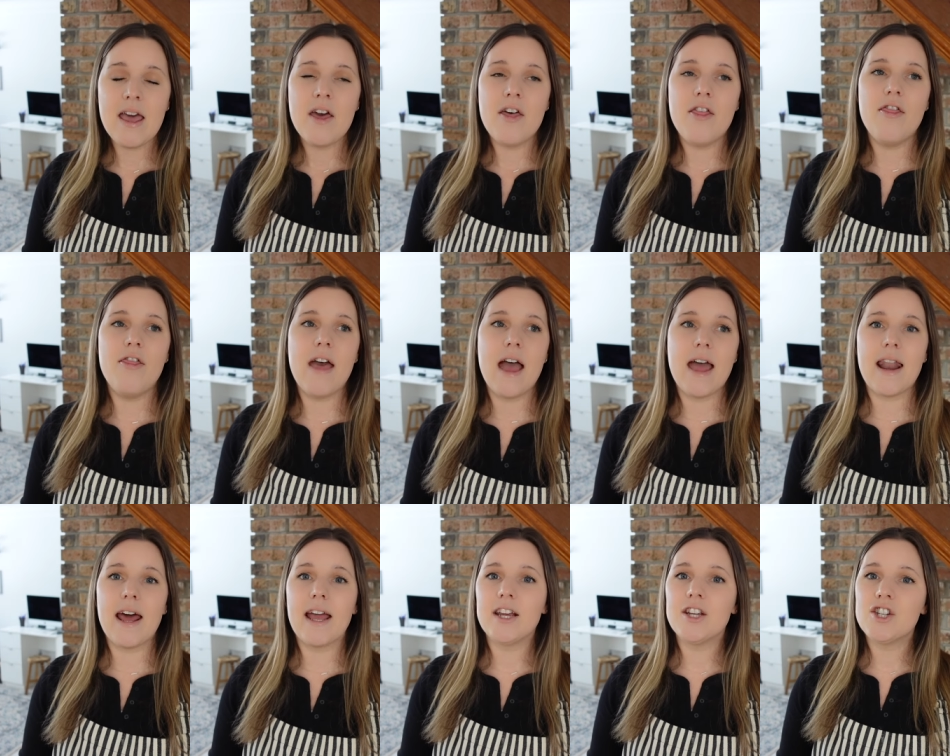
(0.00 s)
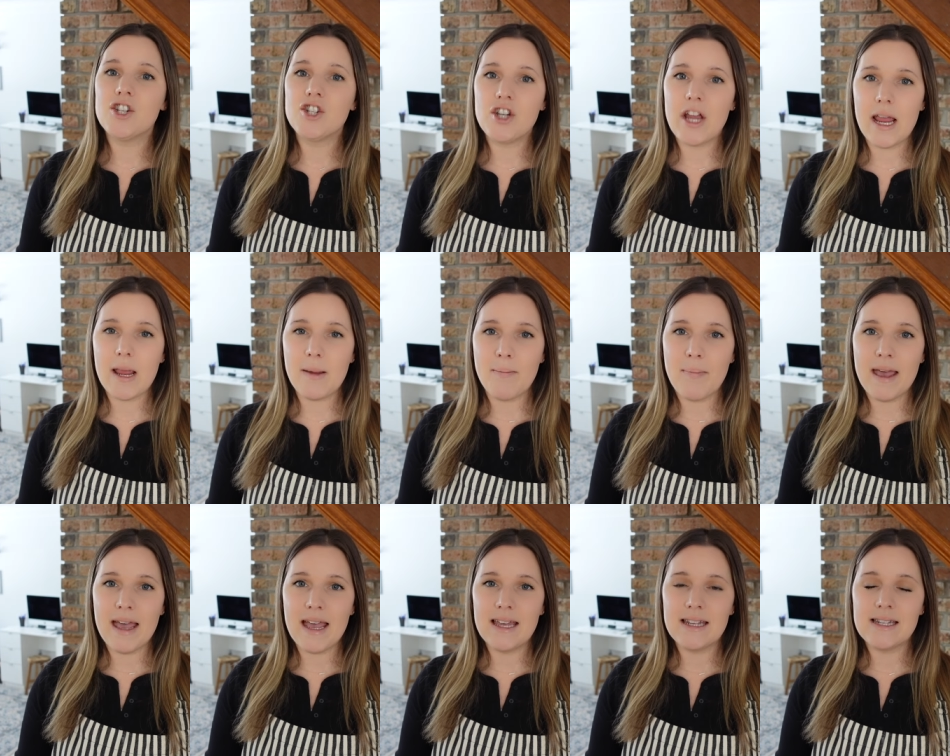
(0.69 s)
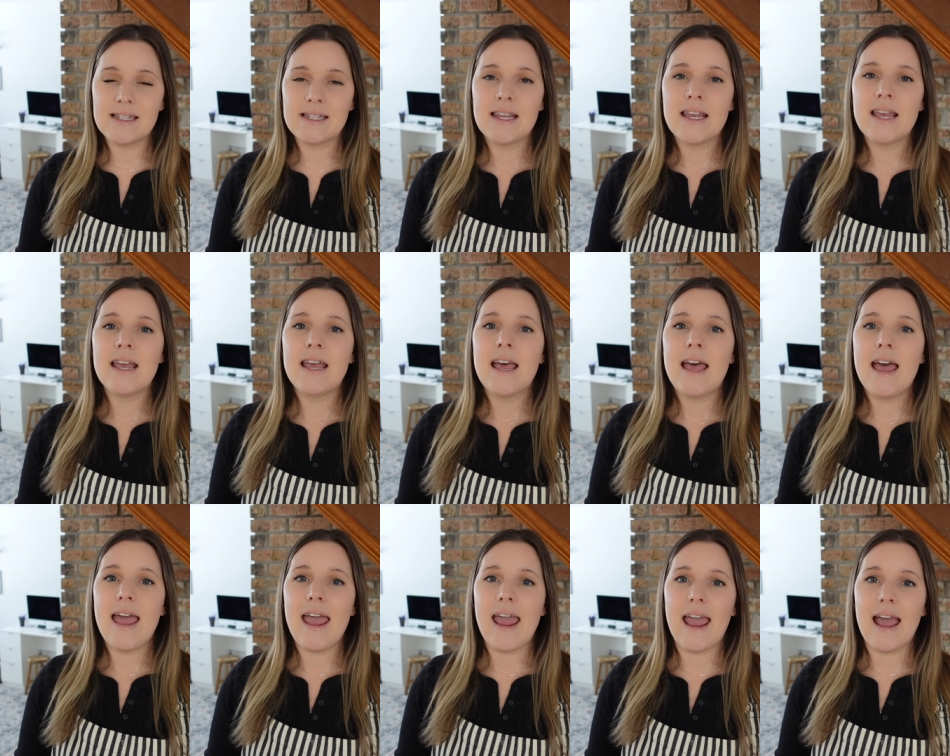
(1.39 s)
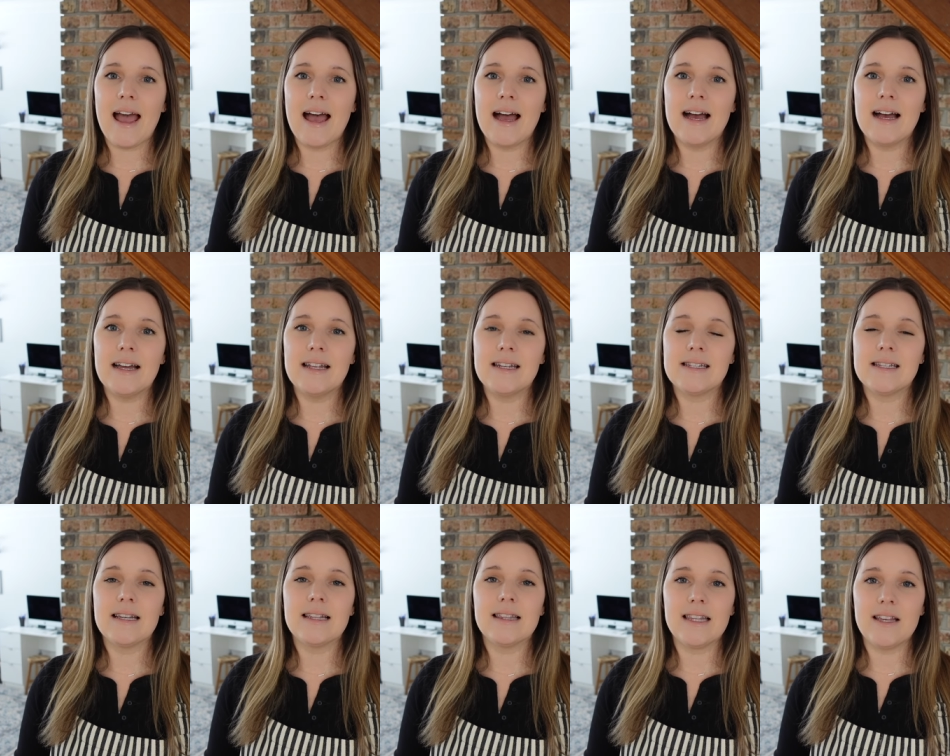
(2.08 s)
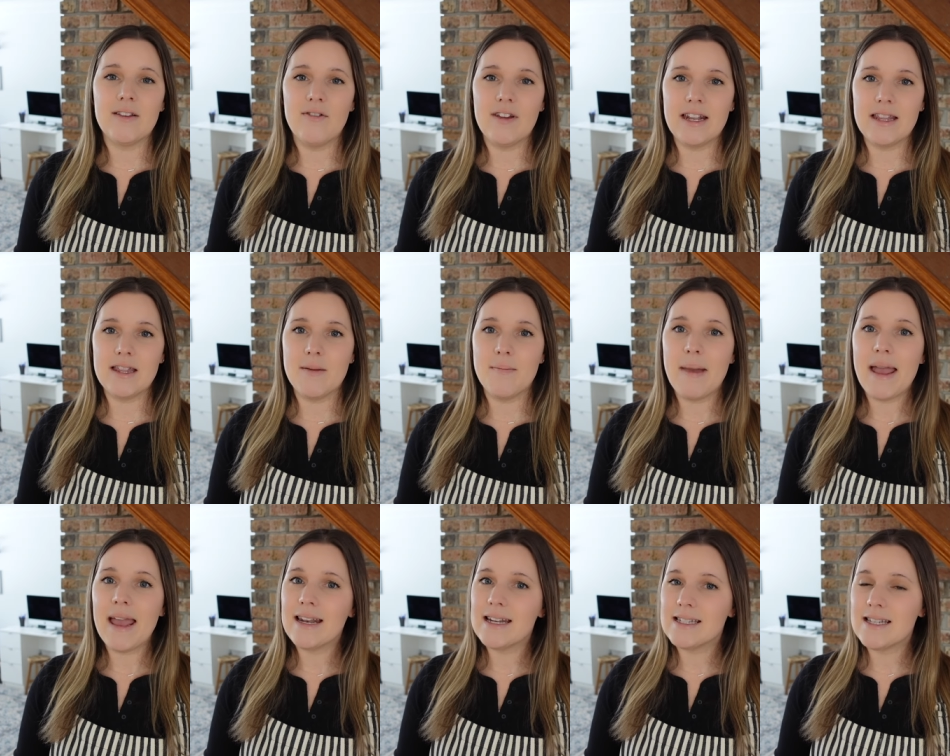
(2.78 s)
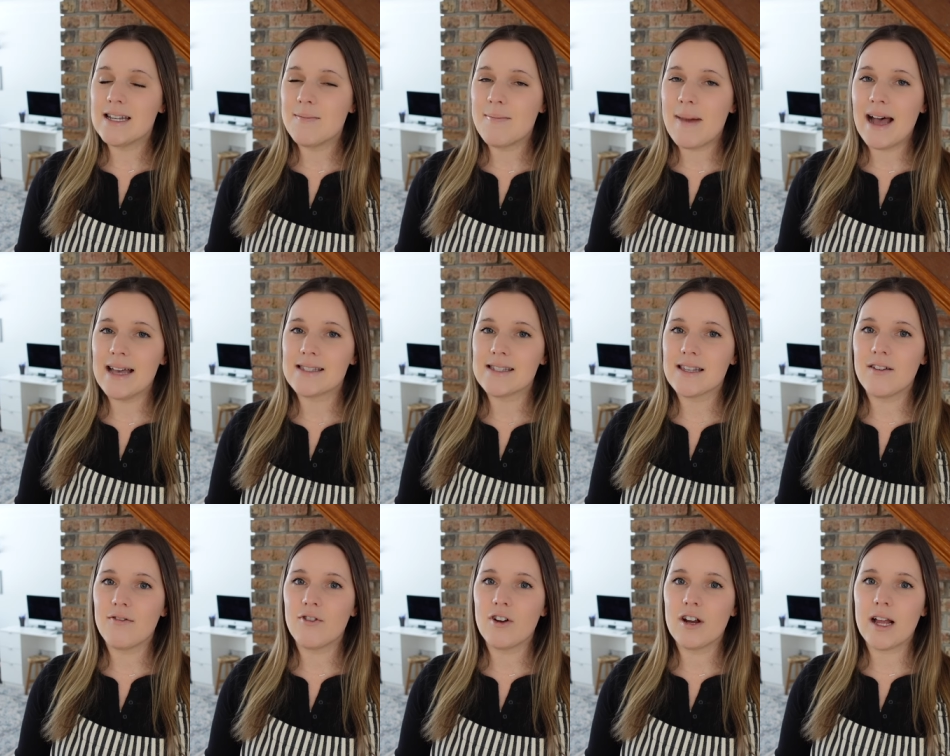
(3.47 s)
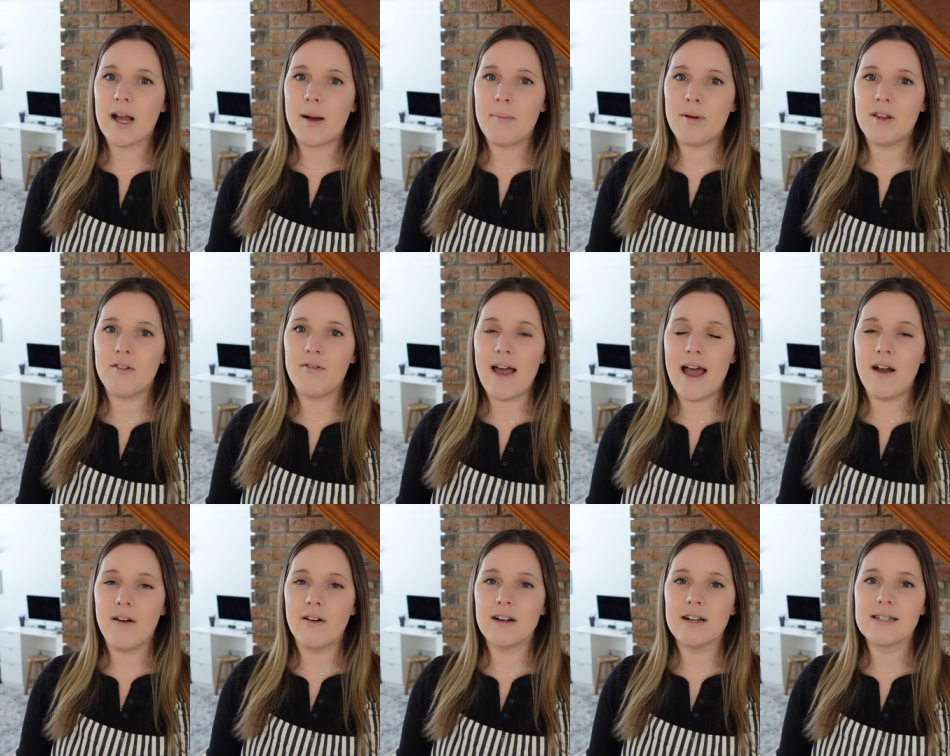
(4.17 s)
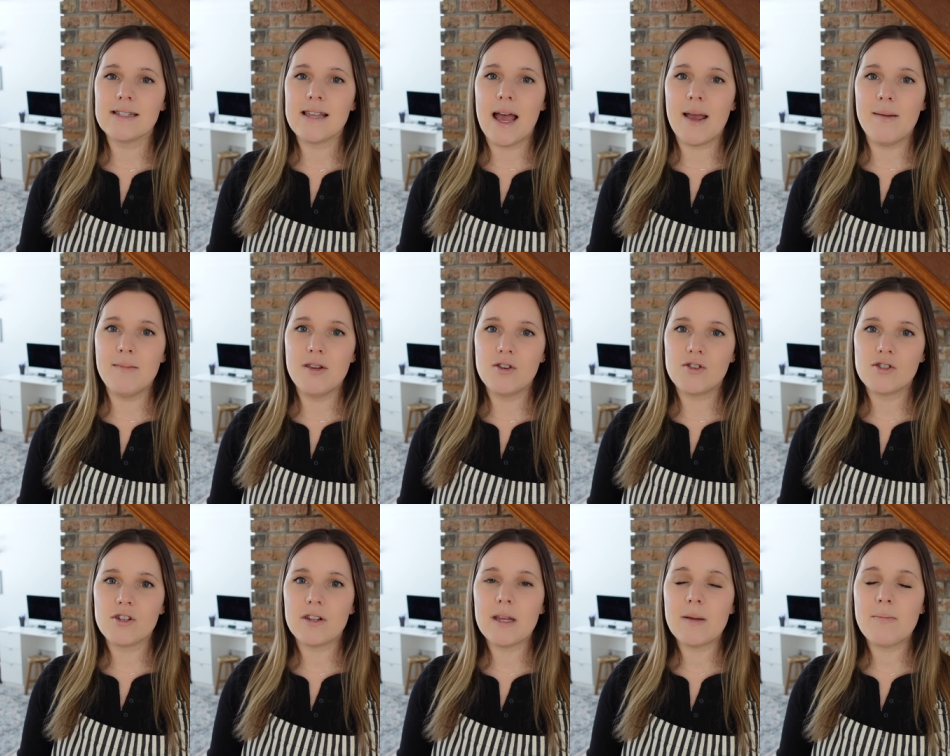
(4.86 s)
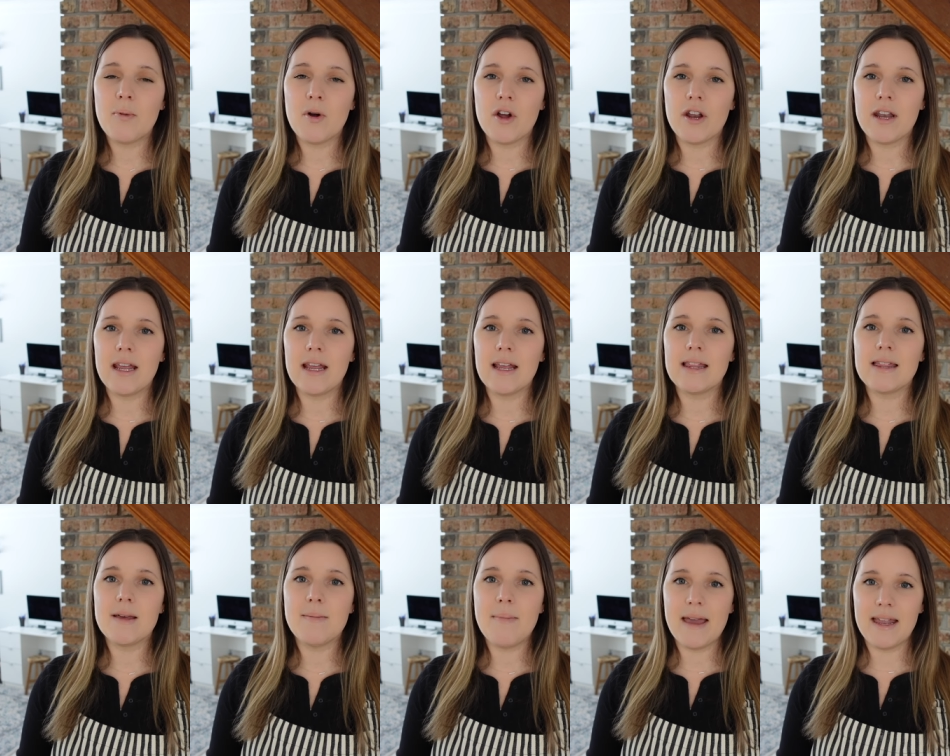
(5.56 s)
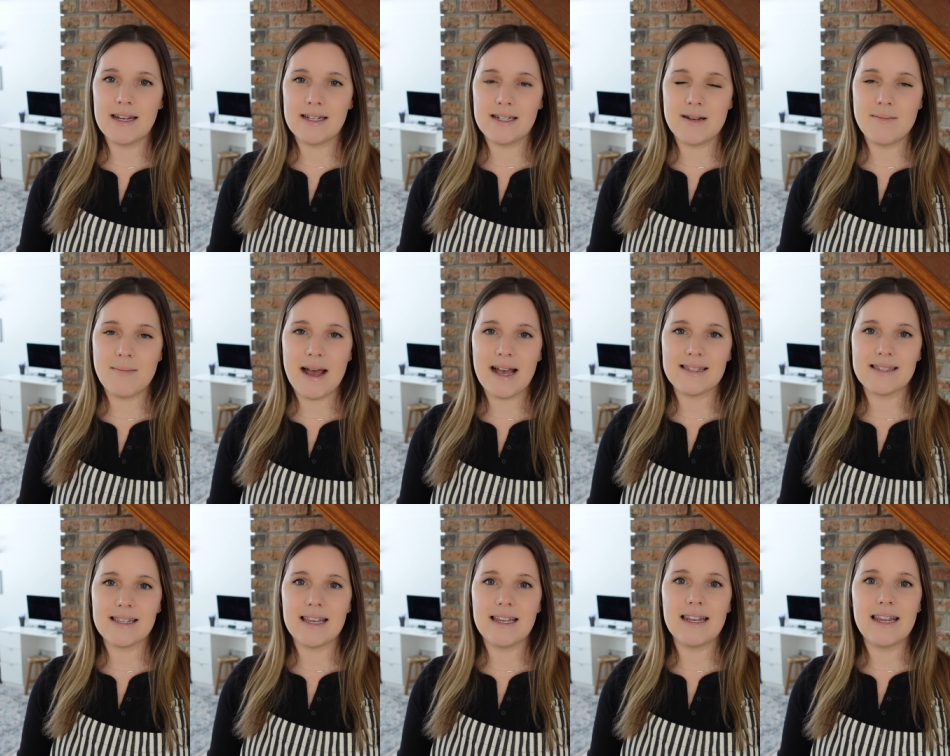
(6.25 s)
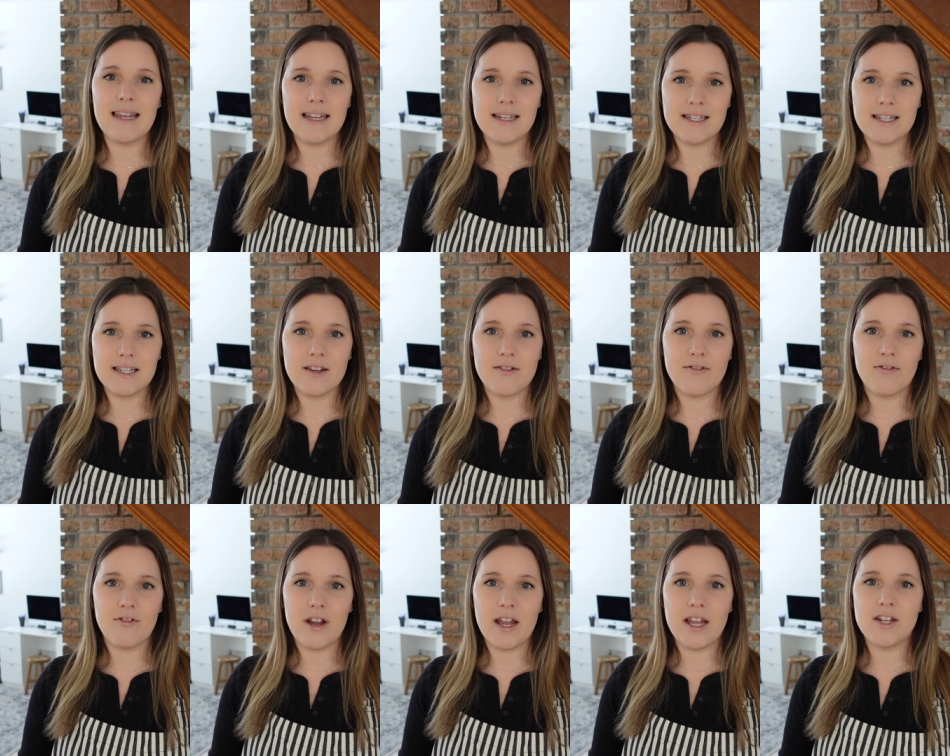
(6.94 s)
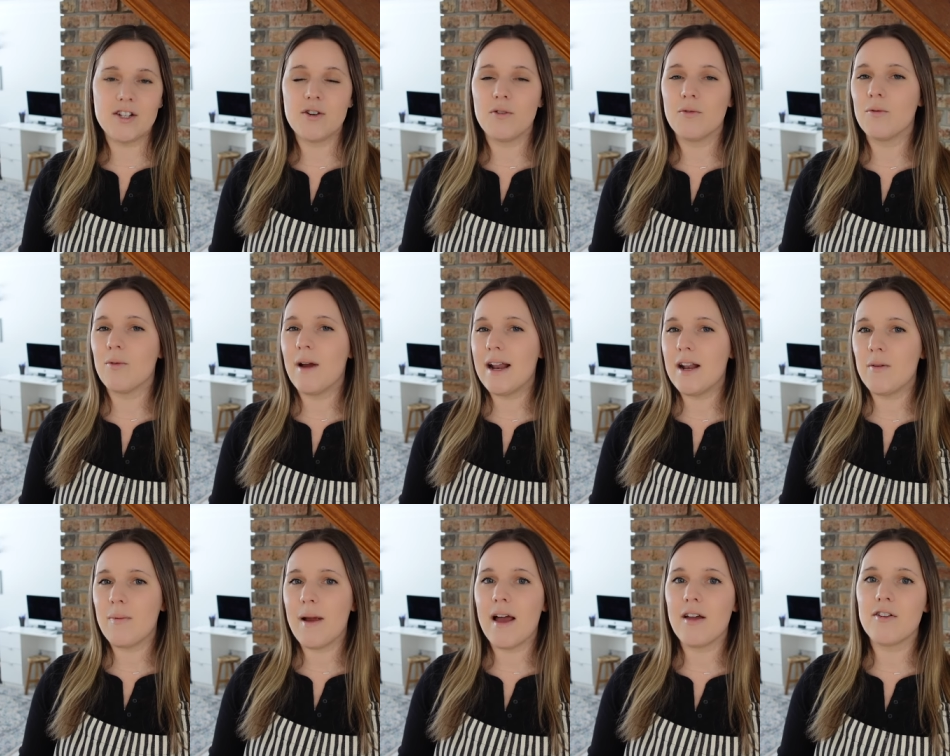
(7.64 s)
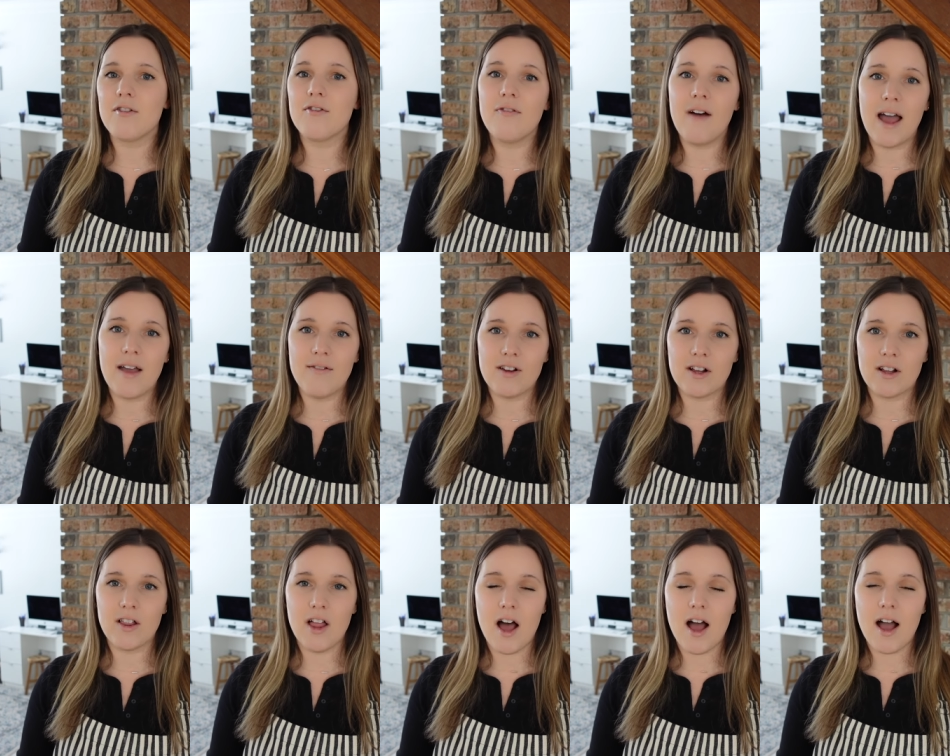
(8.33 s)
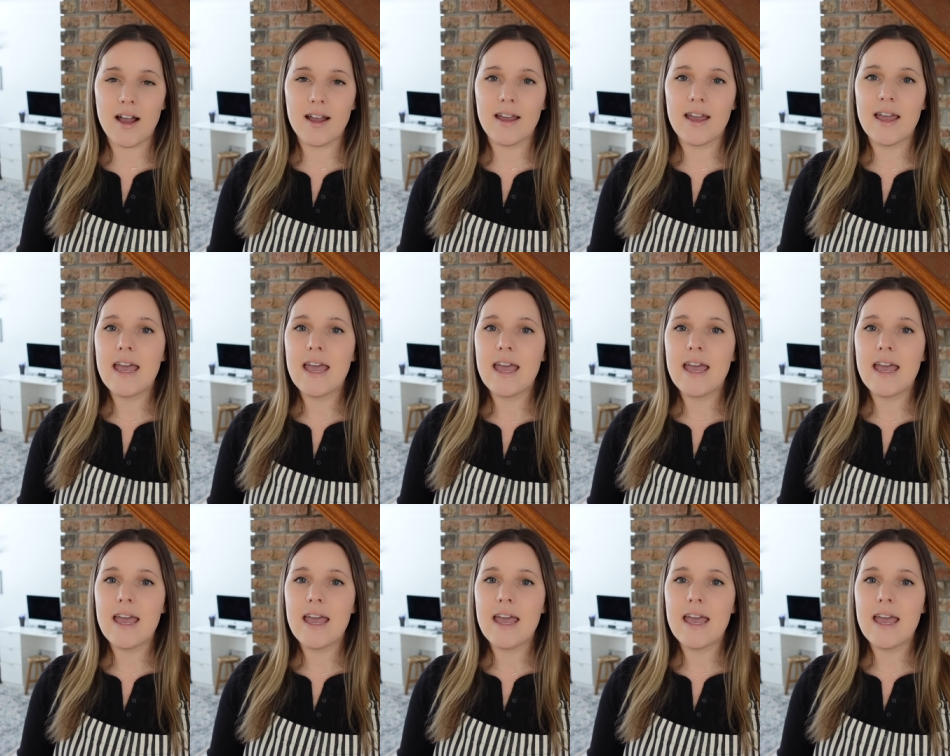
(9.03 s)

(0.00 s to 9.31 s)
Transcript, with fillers: Then I shape it and leave it in the Banneton basket for a couple of hours. I'm usually putting the Banneton basket into the fridge right around five o'clock.